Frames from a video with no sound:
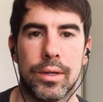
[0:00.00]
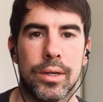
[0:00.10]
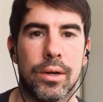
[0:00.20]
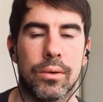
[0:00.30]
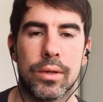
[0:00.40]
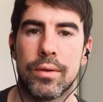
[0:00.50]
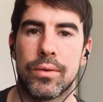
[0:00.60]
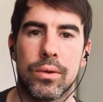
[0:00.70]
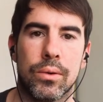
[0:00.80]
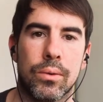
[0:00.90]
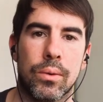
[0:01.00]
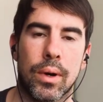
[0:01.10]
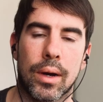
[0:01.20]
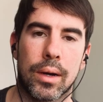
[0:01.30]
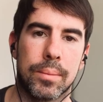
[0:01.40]
You know, if you
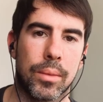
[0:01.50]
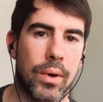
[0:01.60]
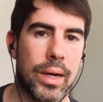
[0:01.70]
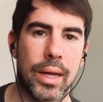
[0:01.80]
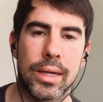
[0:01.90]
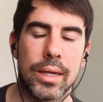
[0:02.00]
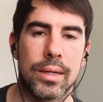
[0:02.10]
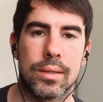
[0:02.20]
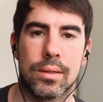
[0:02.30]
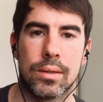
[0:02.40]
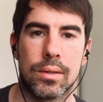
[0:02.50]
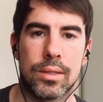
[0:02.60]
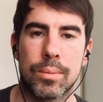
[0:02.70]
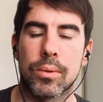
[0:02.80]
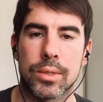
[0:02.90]
um, are at any
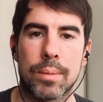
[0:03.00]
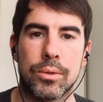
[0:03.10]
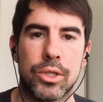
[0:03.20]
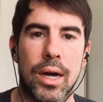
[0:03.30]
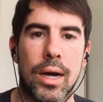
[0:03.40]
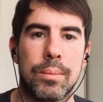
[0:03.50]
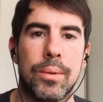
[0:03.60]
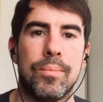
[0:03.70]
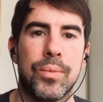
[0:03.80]
typical type of job,